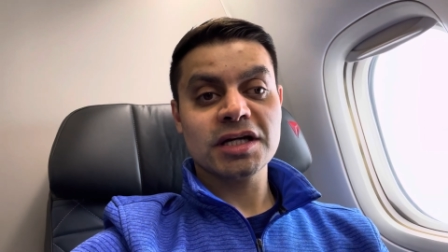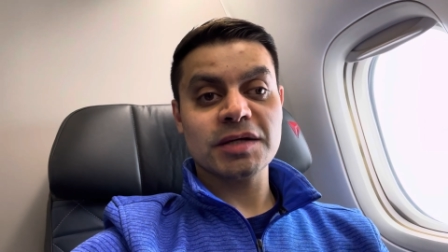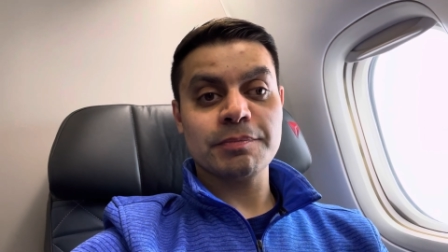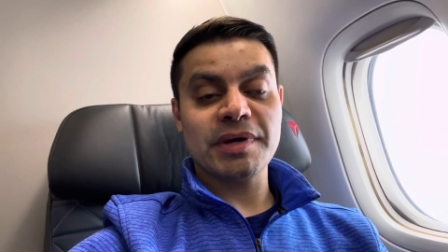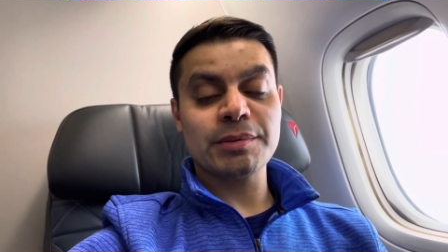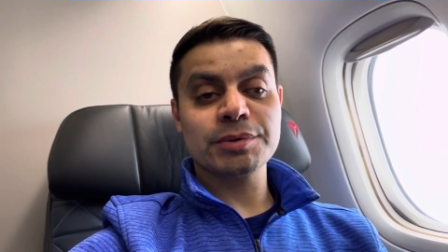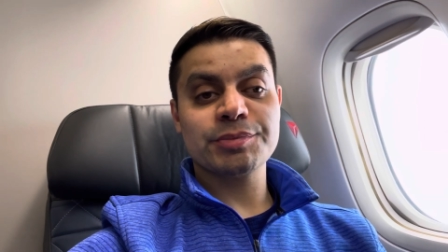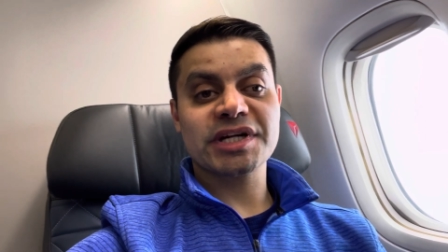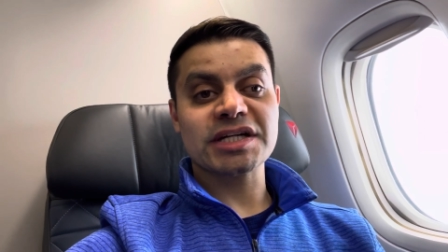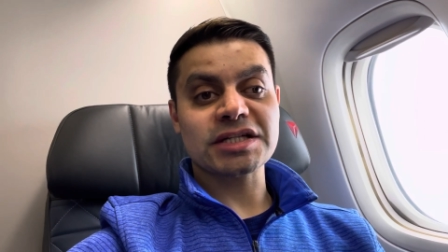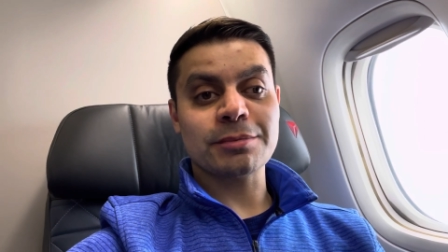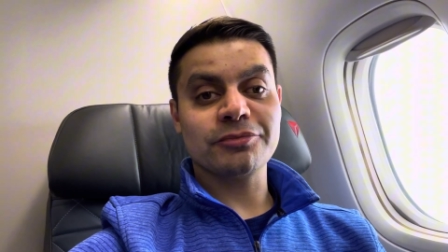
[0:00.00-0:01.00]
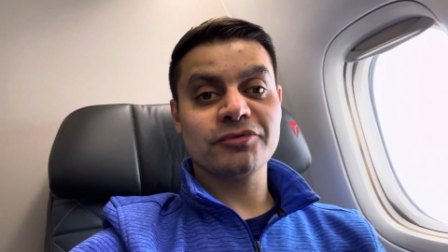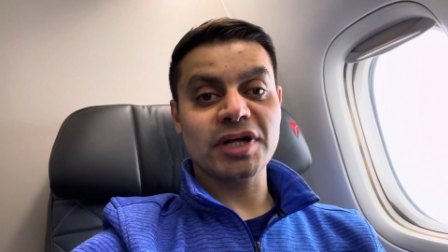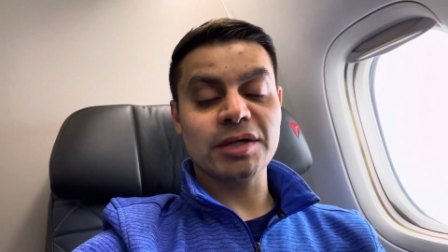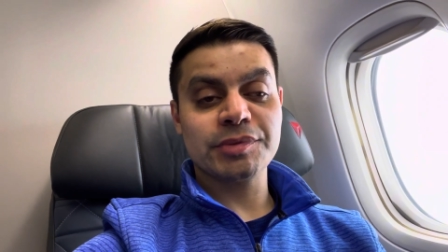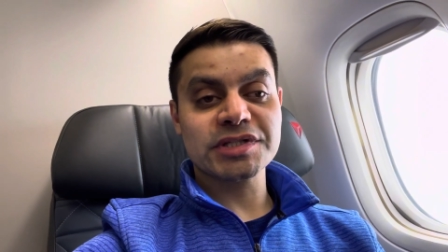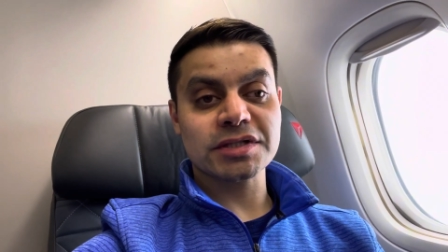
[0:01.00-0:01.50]
That maybe because I'm
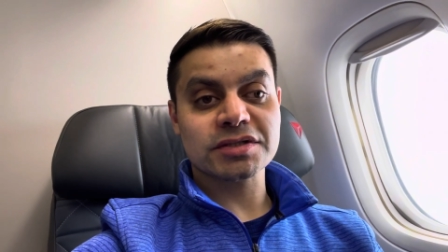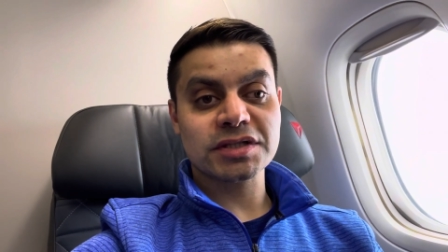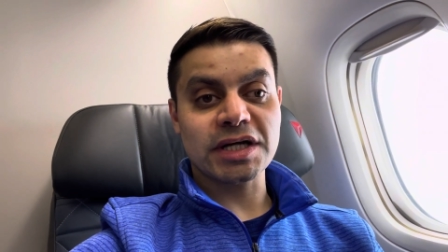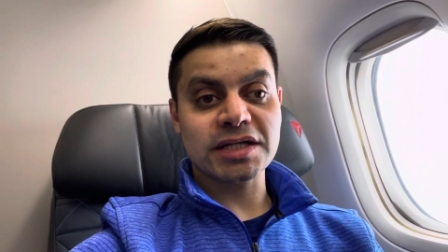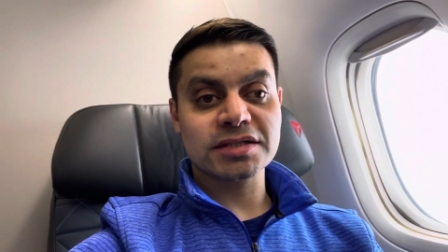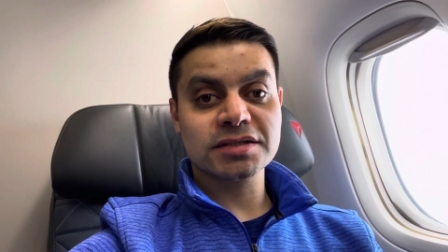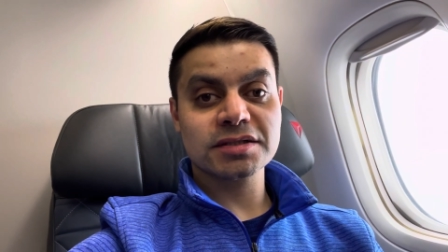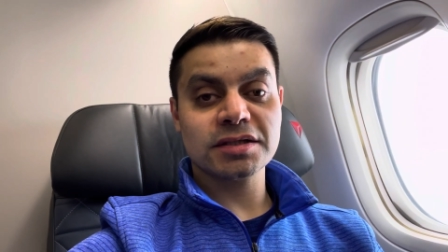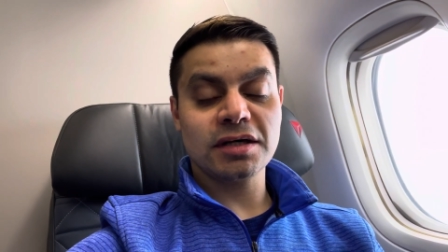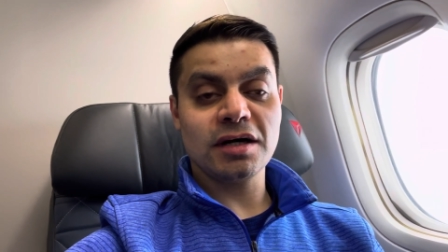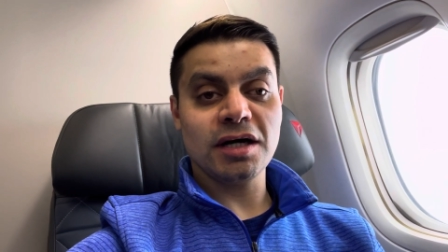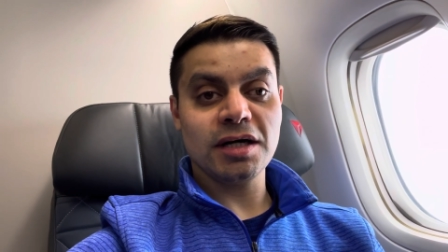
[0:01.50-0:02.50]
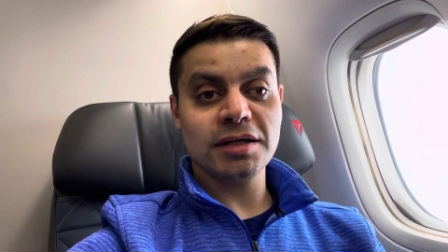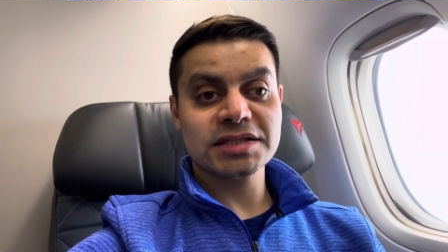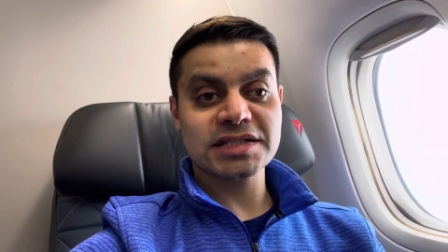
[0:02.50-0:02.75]
on business class, uh,